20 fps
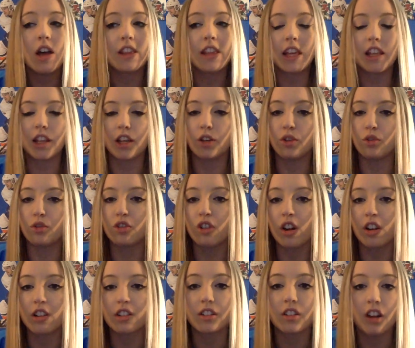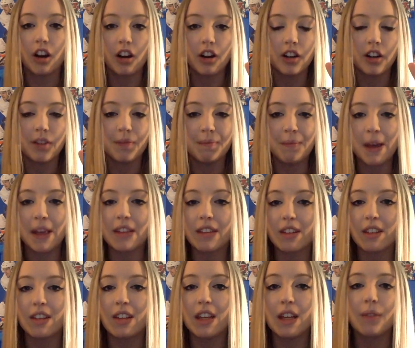The LIU Sharks are an
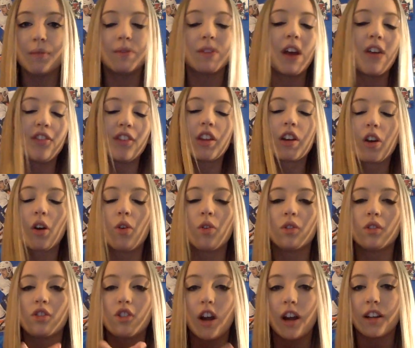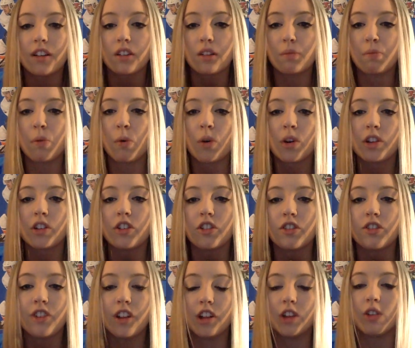amazing team. Definitely go and try and support
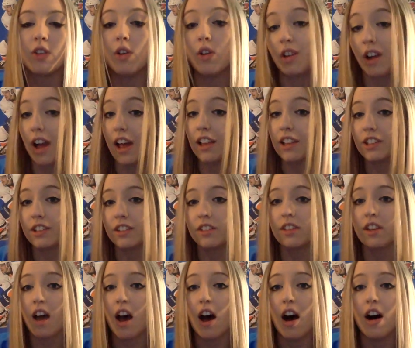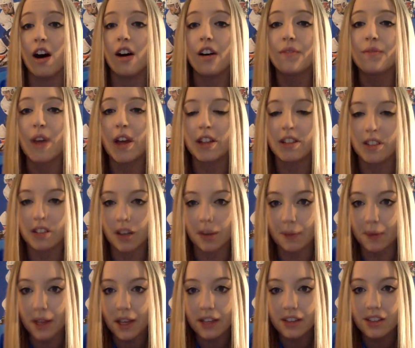your fellow Long Island uh,
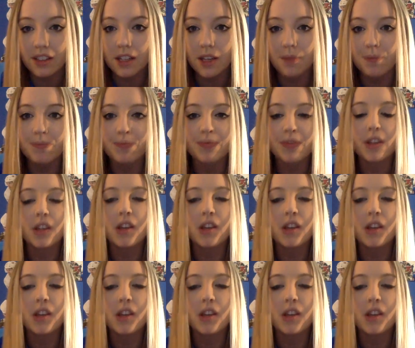NCAA team.